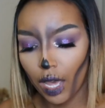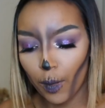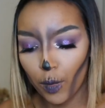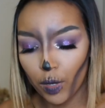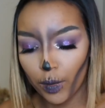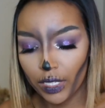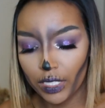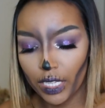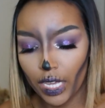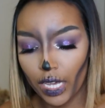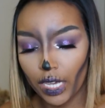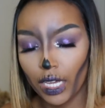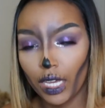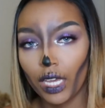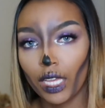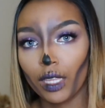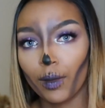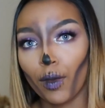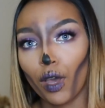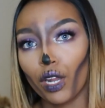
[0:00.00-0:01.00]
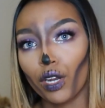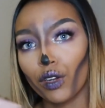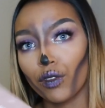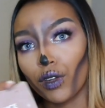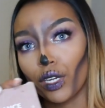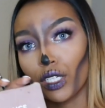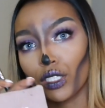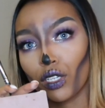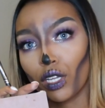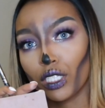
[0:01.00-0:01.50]
I'm going to be taking the Modern
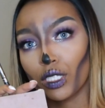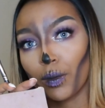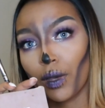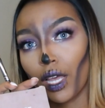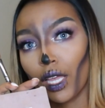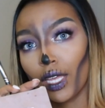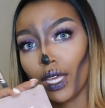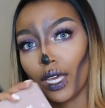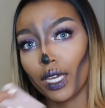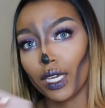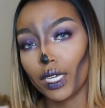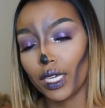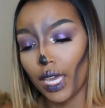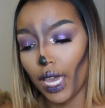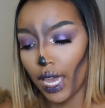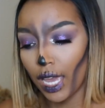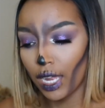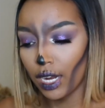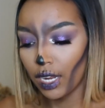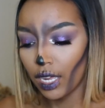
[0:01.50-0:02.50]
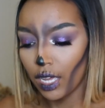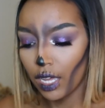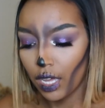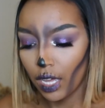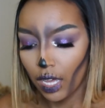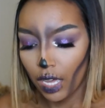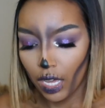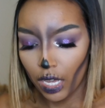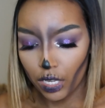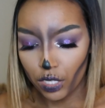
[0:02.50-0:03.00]
Renaissance palette again,
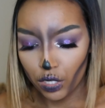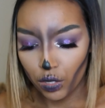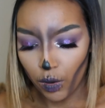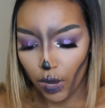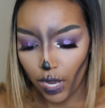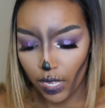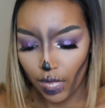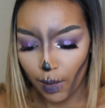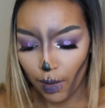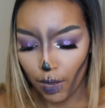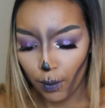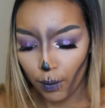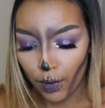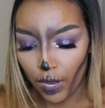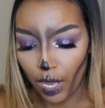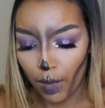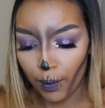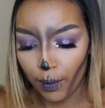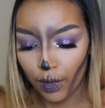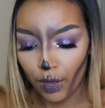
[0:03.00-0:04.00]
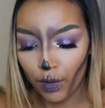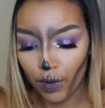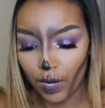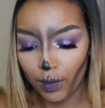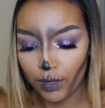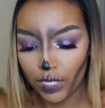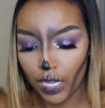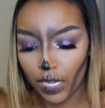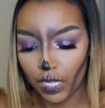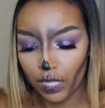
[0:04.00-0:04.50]
and to highlight my brow bone,
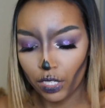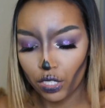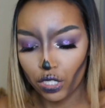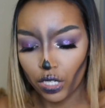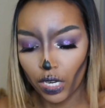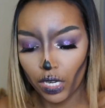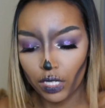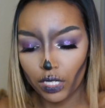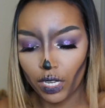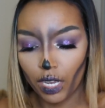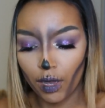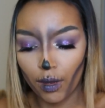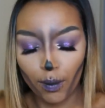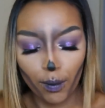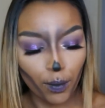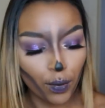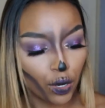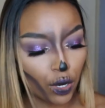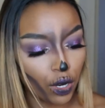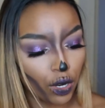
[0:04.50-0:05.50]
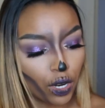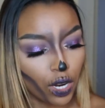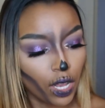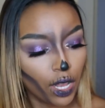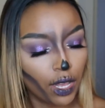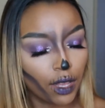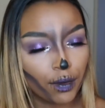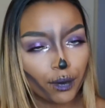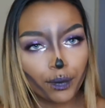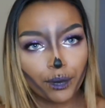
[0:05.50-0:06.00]
I'm taking the shade
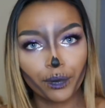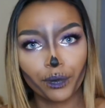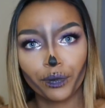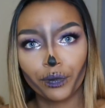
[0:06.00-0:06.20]
Tempera.